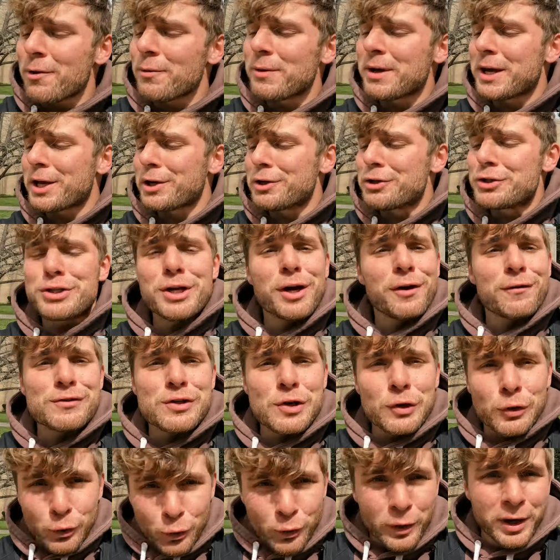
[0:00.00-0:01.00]
now we got
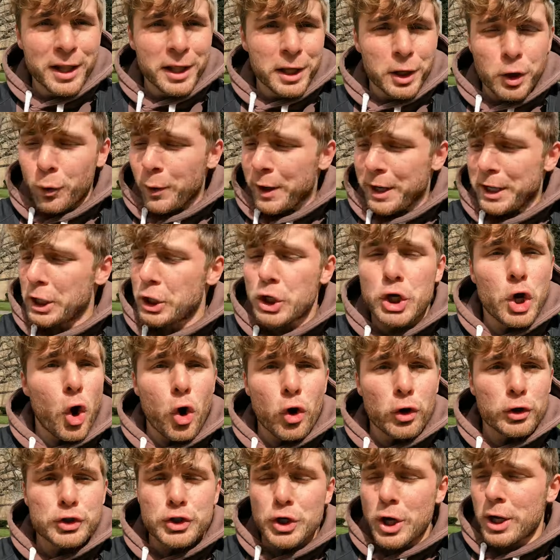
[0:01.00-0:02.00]
ourselves a really quick
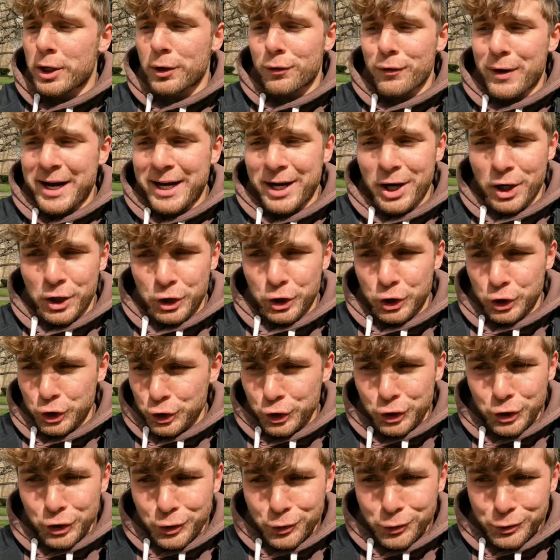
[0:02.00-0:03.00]
Kartana raid. Are
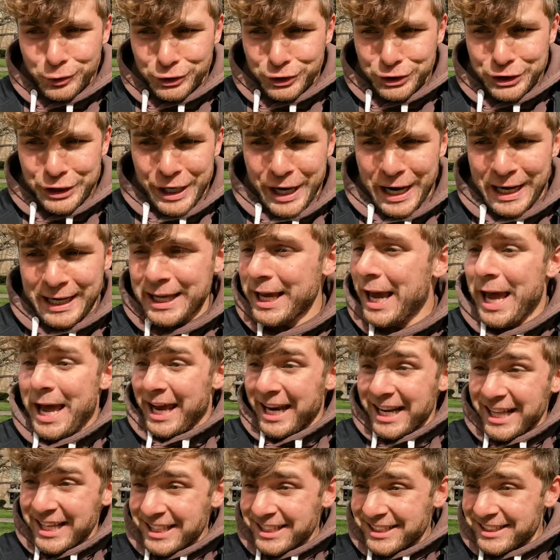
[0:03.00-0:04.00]
you shiny?
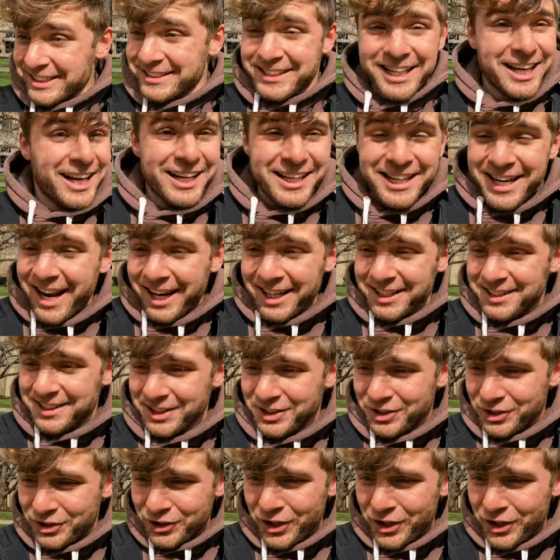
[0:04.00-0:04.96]
It is, nice, it's